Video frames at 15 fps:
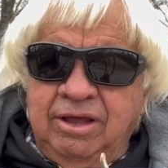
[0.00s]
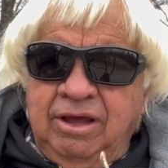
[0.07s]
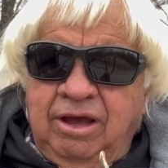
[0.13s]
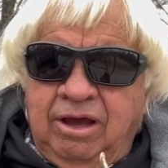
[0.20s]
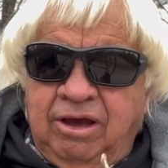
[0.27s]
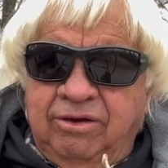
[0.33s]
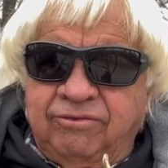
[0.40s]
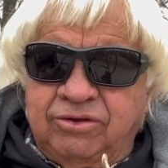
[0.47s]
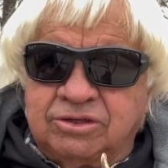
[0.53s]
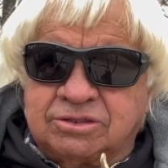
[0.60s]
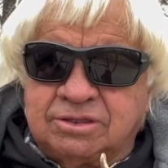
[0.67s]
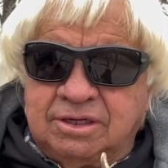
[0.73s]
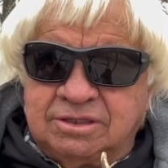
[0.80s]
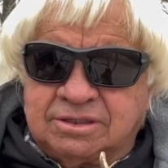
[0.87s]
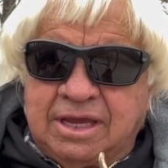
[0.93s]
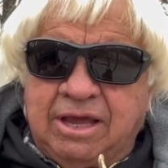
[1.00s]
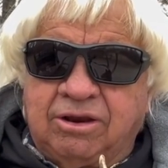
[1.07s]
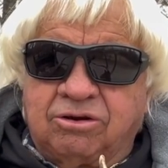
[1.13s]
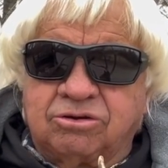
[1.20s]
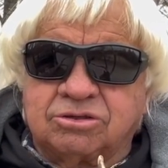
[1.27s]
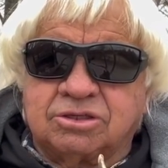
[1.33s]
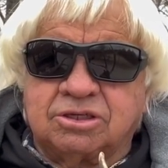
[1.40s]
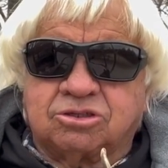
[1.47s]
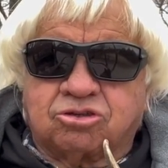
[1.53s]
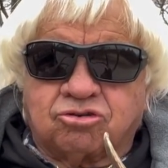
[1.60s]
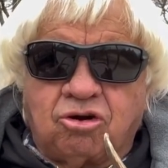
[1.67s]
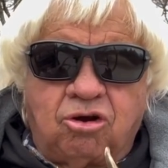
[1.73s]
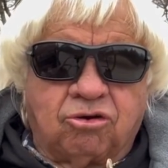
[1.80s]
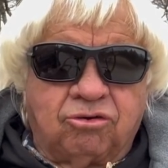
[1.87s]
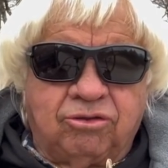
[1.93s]
of his, his antlers is
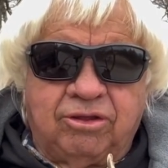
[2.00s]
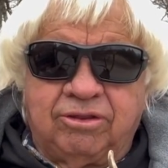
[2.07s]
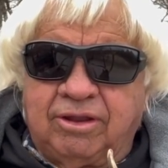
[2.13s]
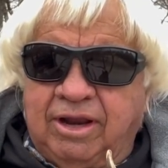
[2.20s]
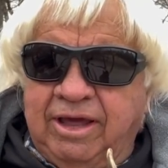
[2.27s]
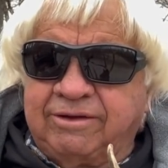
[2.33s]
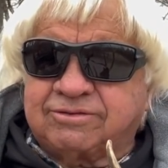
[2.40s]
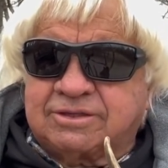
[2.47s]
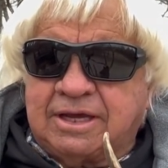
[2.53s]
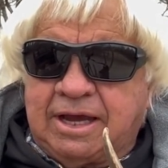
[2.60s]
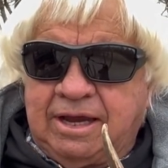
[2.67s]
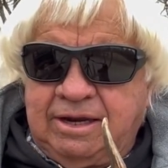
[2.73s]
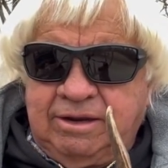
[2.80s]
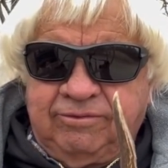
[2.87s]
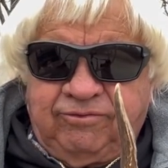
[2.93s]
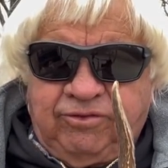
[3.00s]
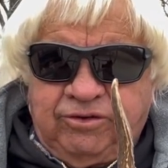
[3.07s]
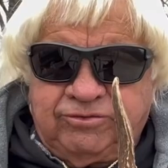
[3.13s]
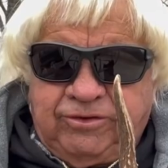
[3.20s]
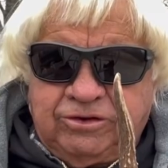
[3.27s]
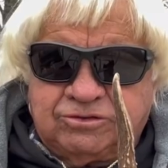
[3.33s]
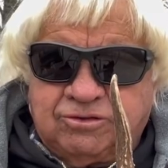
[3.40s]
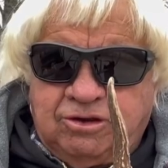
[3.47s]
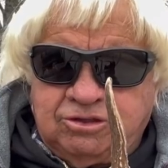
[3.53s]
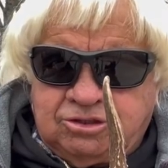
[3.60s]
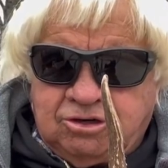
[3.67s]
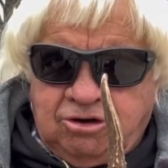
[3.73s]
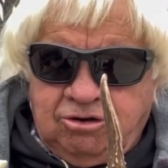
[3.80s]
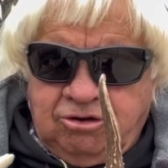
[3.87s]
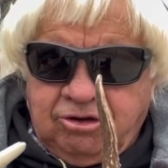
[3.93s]
stronger than the left side. And first, first of all, you
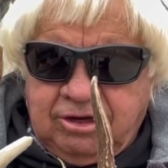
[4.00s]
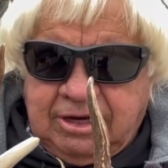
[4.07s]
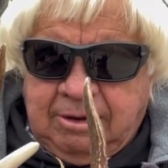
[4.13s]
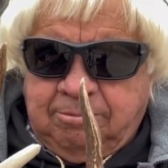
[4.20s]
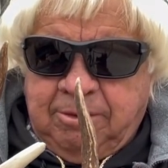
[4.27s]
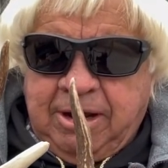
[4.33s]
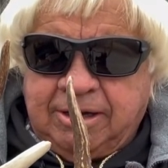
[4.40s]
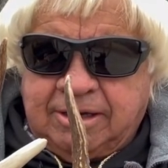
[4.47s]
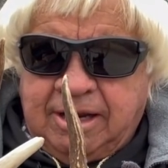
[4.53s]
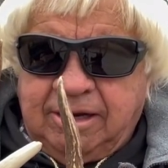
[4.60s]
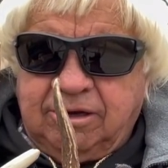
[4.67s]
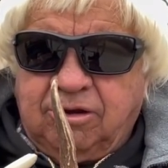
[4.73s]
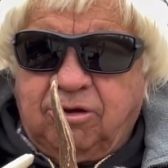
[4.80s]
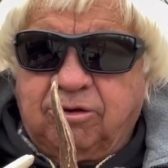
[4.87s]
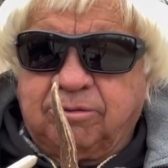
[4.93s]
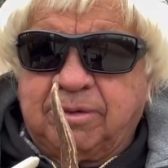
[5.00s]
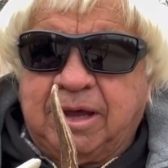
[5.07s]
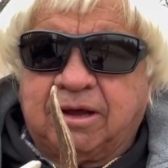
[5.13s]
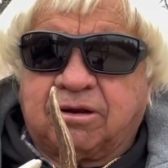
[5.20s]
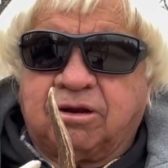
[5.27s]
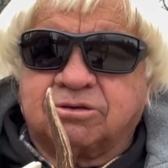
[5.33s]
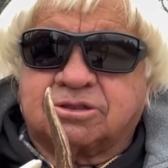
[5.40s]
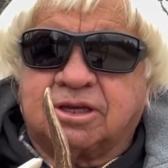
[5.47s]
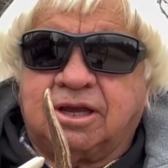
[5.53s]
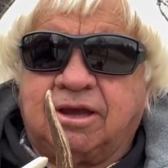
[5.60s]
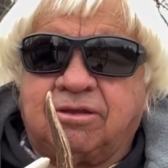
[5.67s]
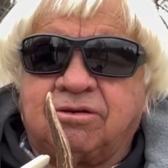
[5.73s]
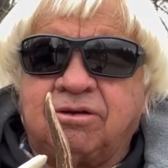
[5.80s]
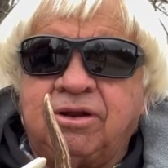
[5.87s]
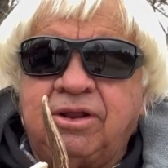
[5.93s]
started looking at brow tine. You hold them down close
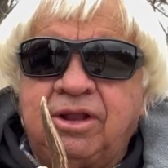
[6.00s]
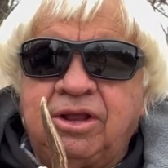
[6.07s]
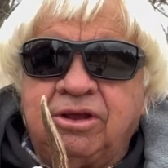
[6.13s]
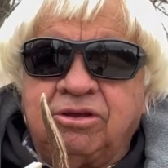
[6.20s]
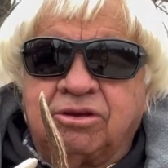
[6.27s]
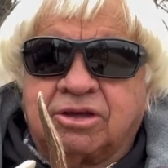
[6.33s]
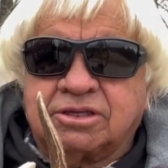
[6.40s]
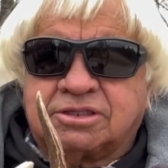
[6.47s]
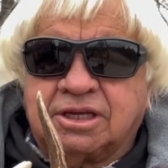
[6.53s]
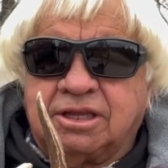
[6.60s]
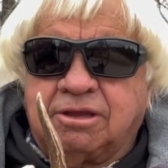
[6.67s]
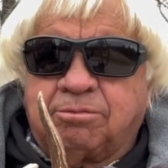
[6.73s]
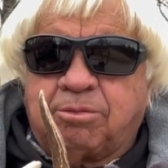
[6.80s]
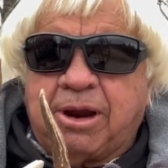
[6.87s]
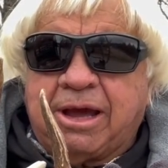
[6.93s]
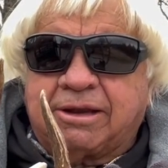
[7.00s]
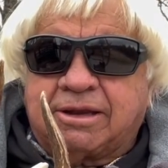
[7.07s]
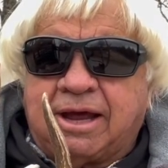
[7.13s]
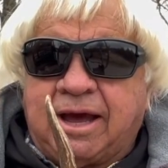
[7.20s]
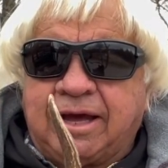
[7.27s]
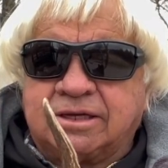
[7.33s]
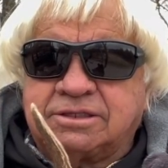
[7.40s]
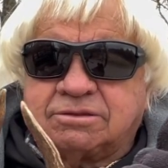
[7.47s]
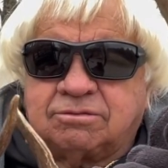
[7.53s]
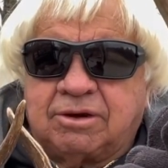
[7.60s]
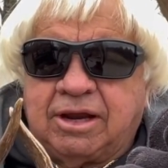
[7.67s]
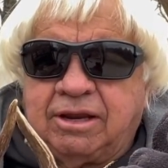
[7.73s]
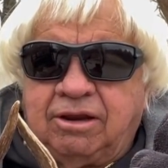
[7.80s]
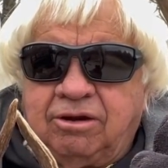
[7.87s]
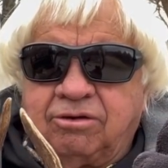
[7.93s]
together. You can see the brow tines
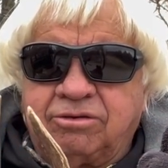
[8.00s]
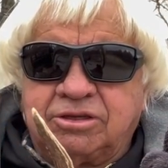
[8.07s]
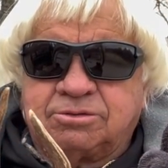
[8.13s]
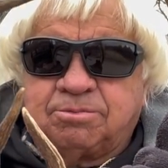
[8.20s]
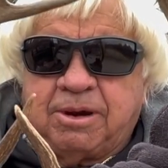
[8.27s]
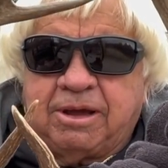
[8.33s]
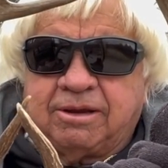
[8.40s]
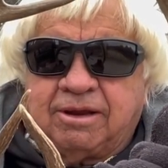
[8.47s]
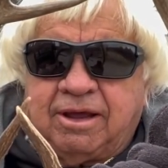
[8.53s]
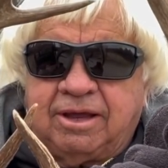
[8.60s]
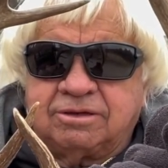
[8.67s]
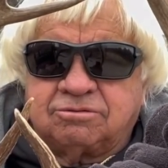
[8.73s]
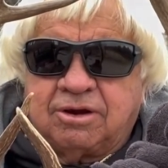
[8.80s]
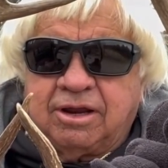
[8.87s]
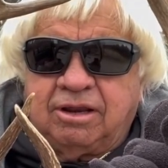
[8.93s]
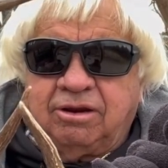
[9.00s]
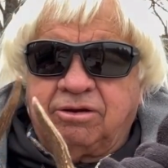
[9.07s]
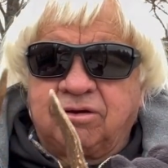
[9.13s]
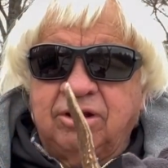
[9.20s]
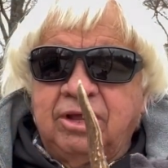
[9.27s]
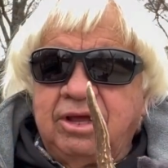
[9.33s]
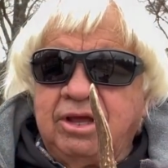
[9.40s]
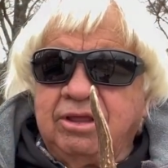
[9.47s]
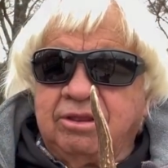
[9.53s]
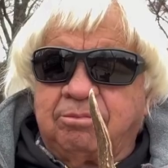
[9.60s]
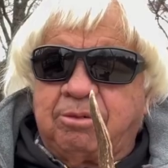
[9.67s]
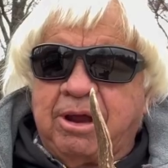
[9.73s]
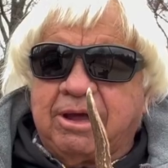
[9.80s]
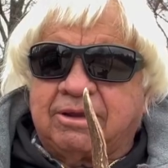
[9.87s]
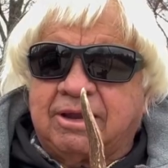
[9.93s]
right here, these brow tines right here. The
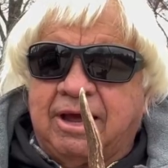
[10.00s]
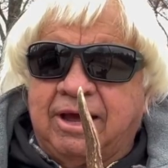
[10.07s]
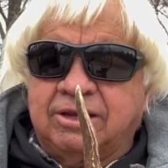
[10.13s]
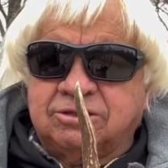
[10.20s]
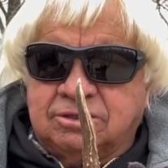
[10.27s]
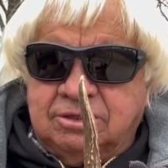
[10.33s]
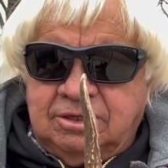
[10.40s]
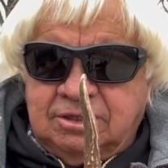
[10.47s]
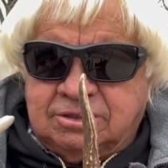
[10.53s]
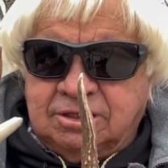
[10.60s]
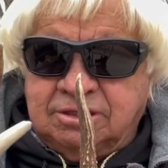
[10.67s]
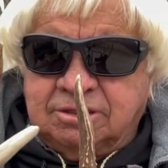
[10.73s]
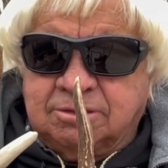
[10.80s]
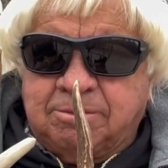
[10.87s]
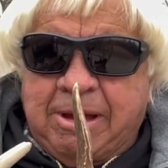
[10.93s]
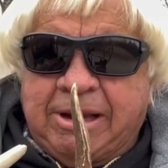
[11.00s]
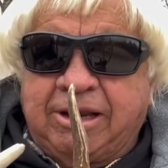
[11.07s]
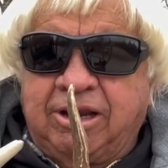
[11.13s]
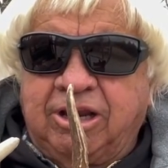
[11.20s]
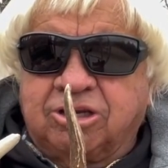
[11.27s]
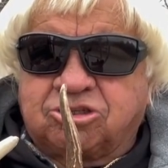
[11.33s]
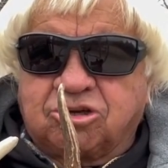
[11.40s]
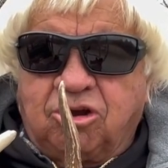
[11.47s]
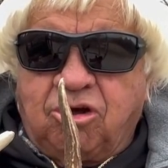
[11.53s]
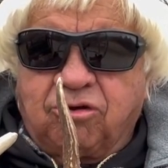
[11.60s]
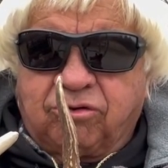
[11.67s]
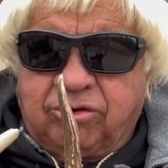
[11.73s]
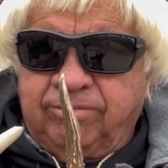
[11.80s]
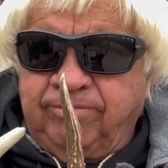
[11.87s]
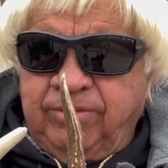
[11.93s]
brow tines, this is about an inch
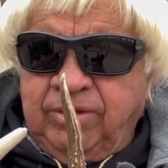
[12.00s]
longer.